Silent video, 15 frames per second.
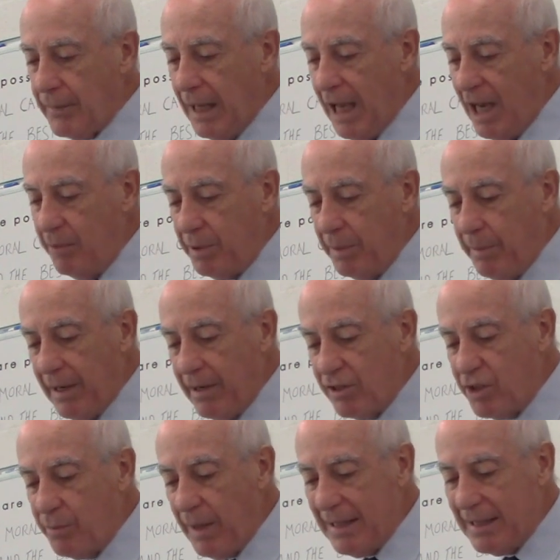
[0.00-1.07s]
"and prepared
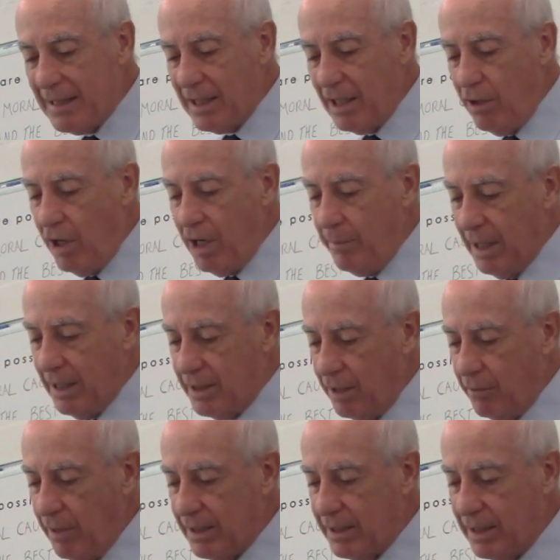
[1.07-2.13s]
spices and ointments
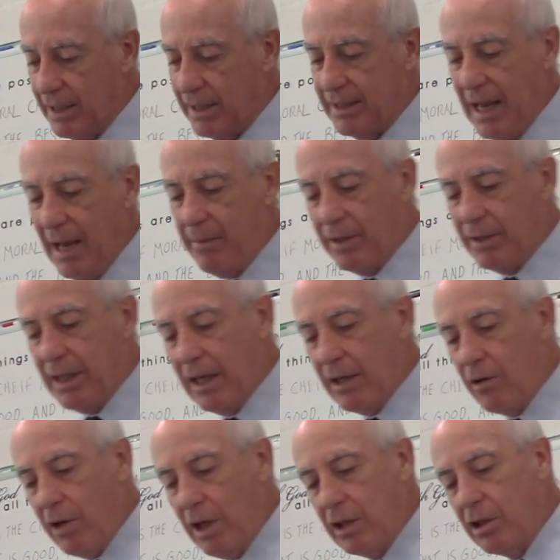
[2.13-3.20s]
and rested the Sabbath day
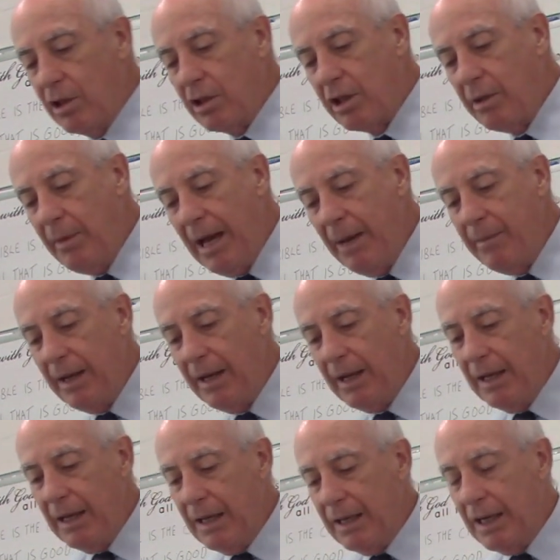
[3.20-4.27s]
according to the commandment."
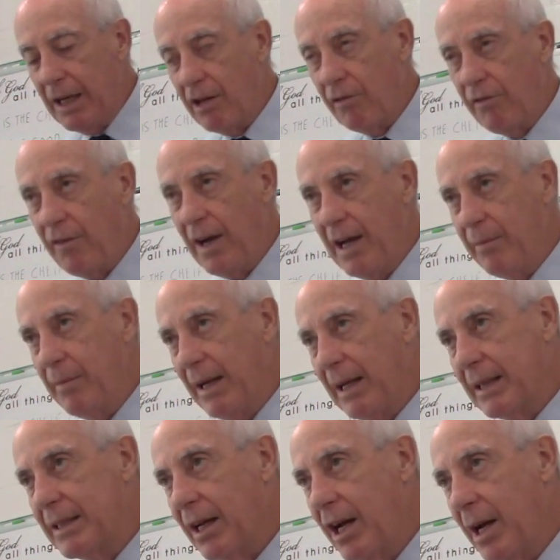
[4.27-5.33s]
Now you'll find many
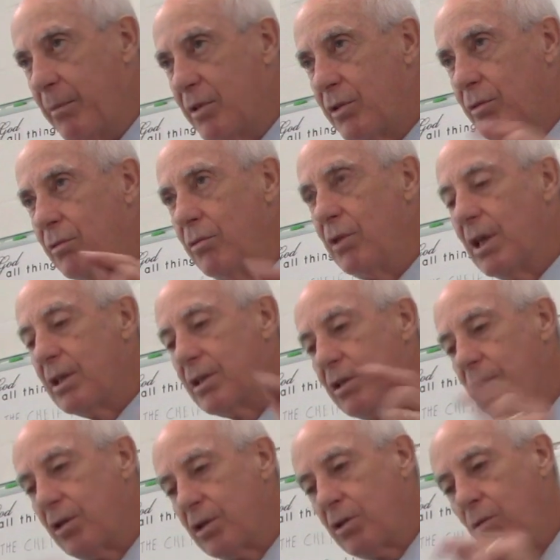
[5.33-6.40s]
times through
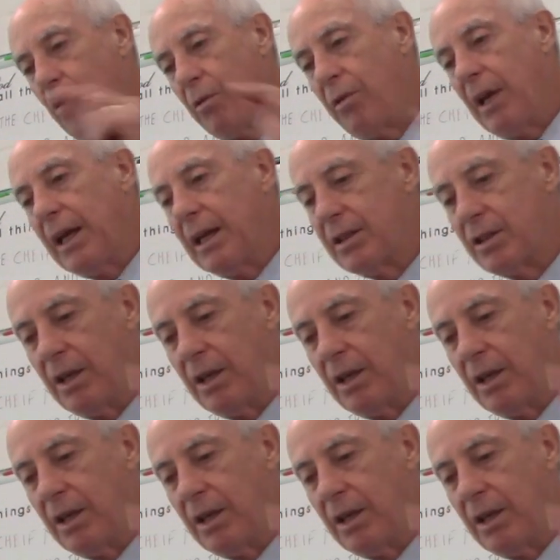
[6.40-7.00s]
this whole thing,